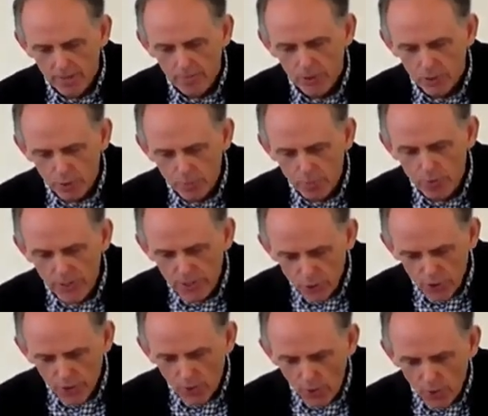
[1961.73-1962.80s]
but to
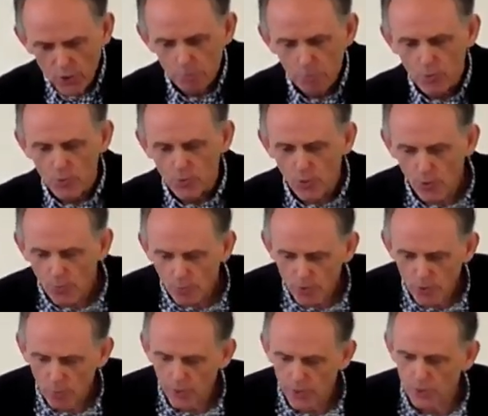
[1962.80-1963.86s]
preach the gospel, not
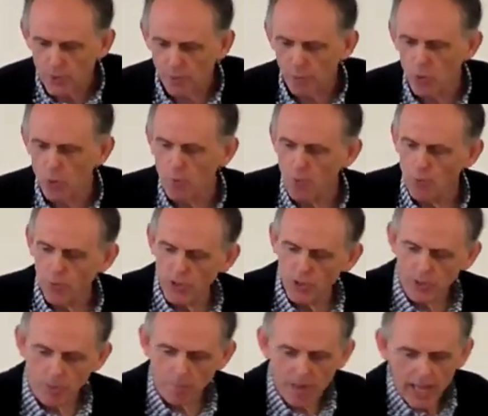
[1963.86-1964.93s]
with words of human
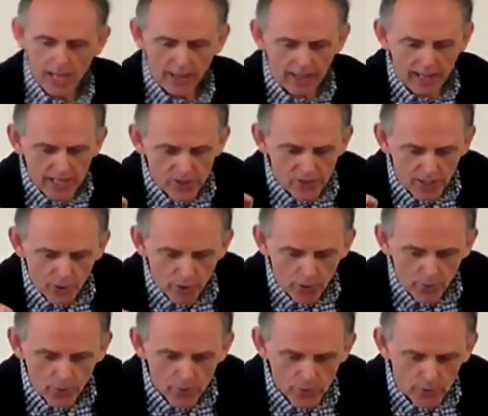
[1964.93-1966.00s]
wisdom, lest the
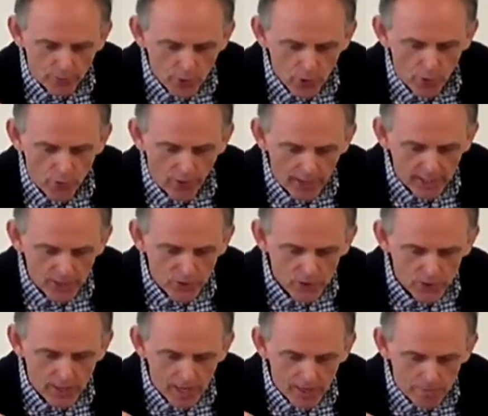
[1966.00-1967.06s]
cross of
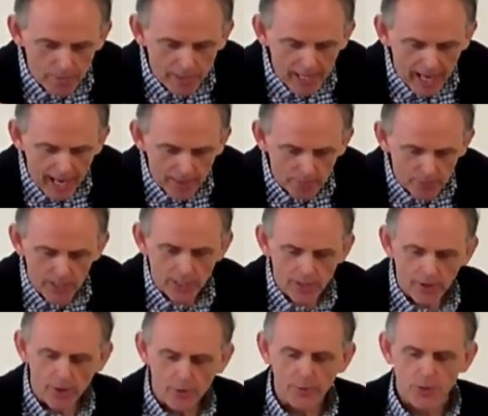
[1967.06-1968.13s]
Christ be
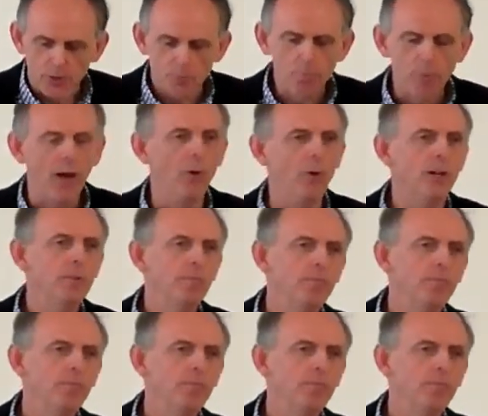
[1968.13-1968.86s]
emptied of its power.